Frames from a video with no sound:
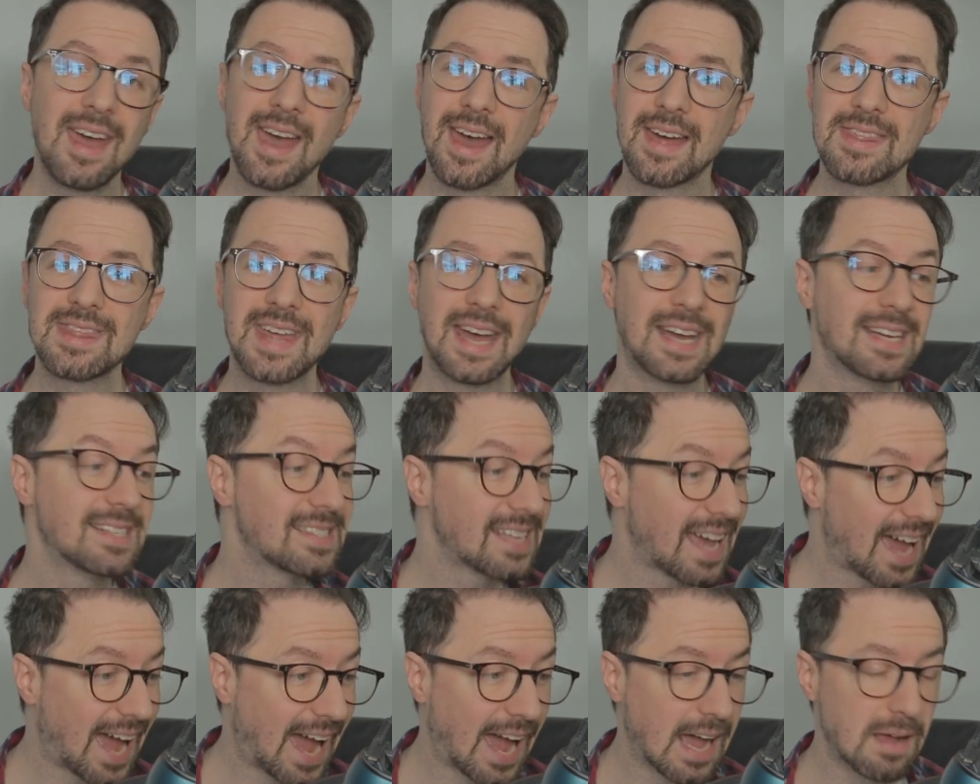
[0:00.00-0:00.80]
and that
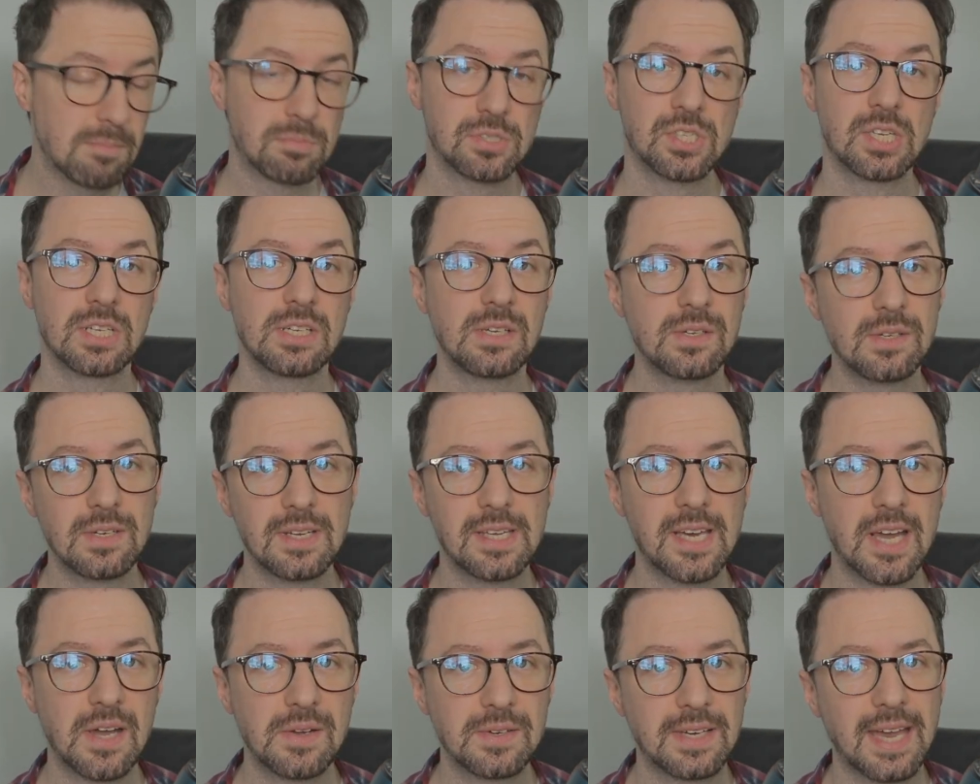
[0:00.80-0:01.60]
is
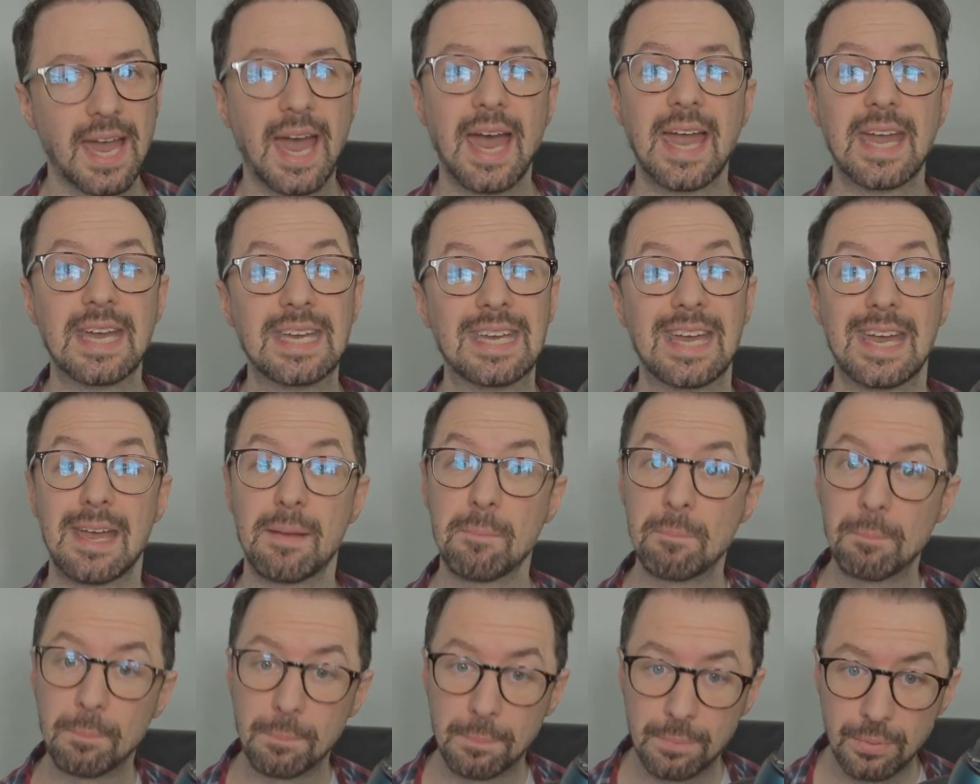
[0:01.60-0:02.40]
absolutely okay.
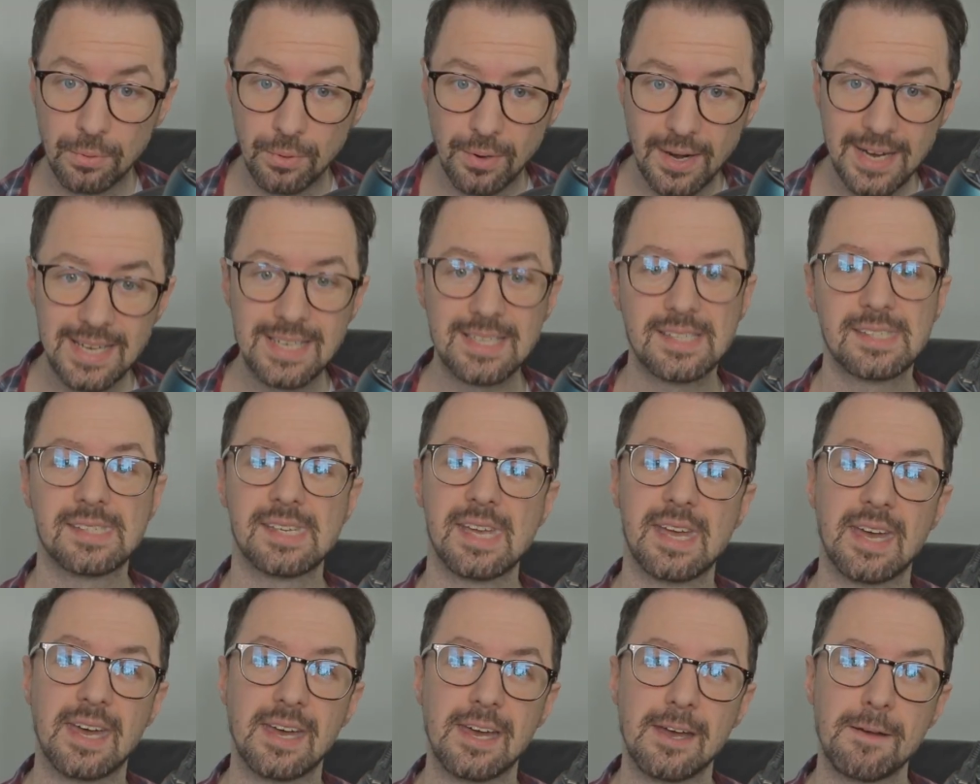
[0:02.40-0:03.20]
Embrace
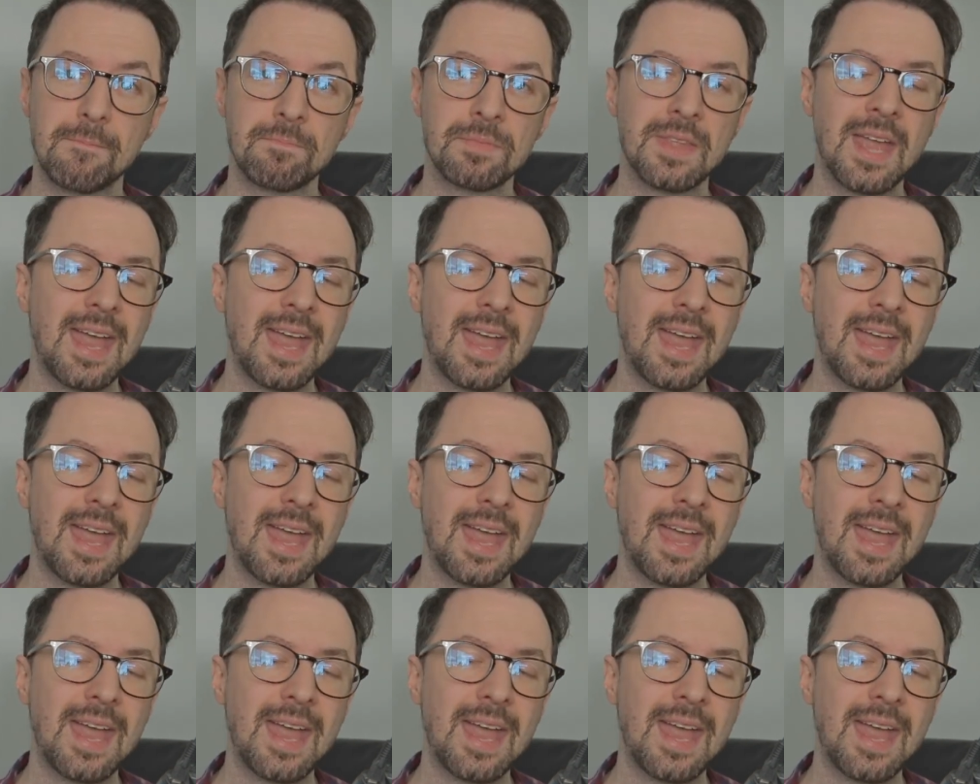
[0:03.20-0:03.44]
it.